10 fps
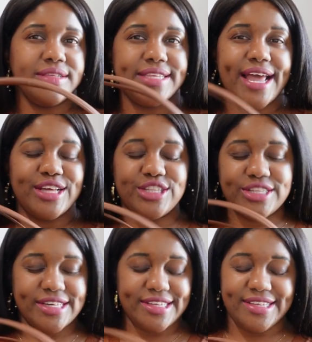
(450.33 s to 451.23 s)
That's
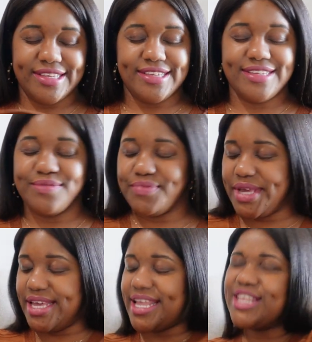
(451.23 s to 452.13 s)
just
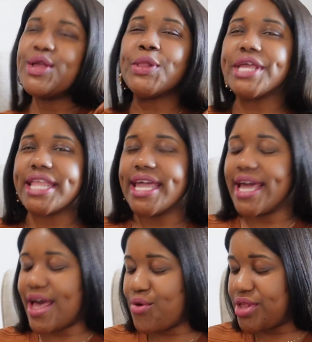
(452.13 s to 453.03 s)
me. That's the only
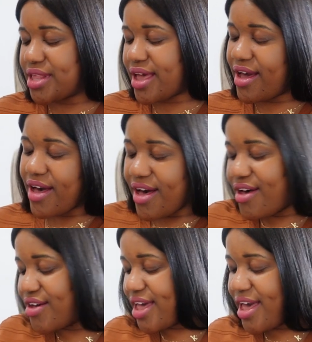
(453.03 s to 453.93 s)
thing I was like,
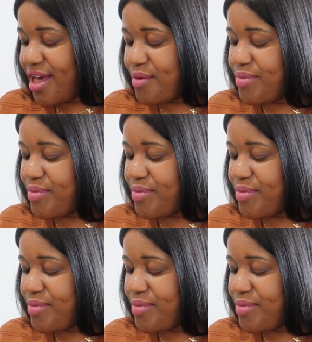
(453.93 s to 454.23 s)
oh, okay,